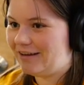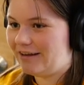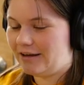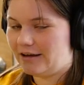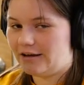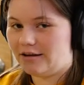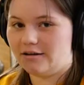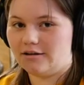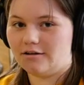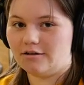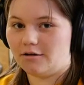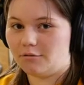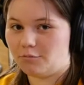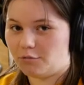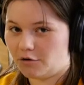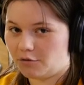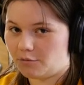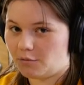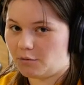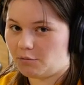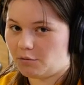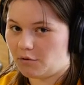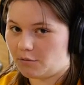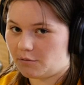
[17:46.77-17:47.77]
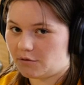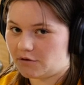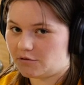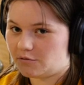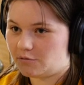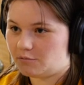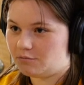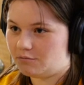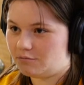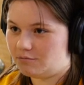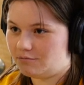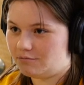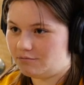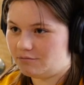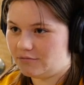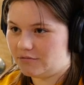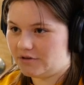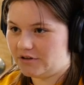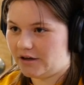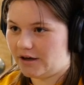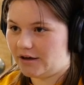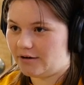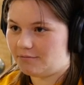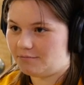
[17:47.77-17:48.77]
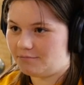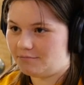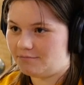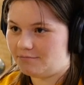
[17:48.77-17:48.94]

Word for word: And I broke my promise. Sad.